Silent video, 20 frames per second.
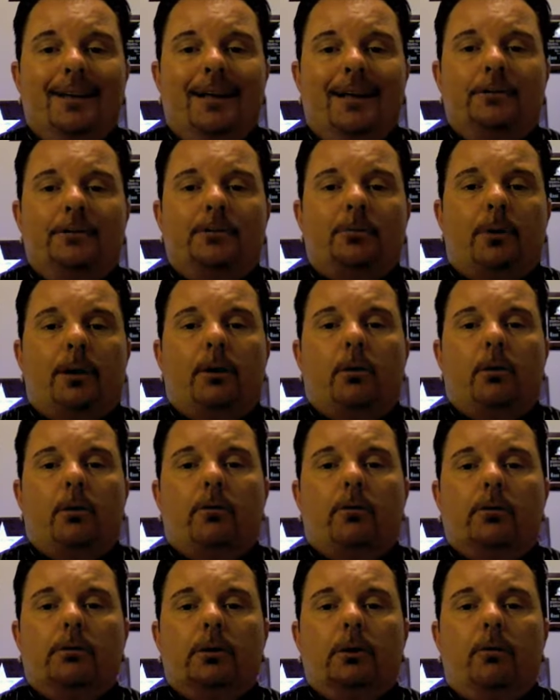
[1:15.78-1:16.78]
Just want to go over
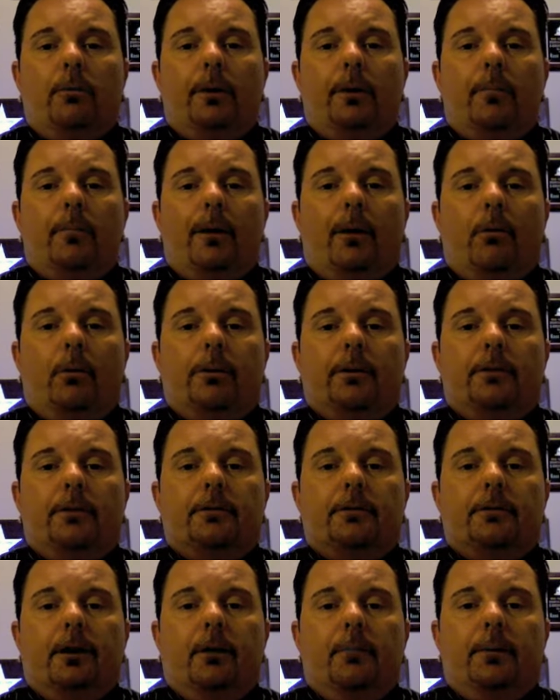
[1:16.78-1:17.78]
a little bit about what
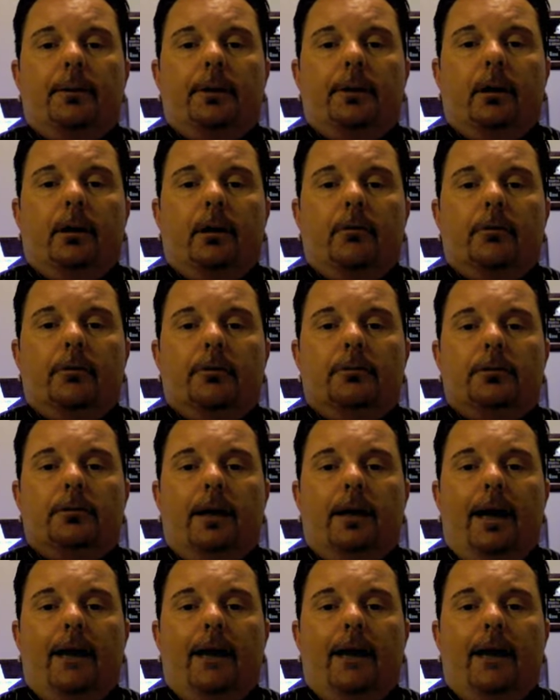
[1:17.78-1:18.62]
this company covers.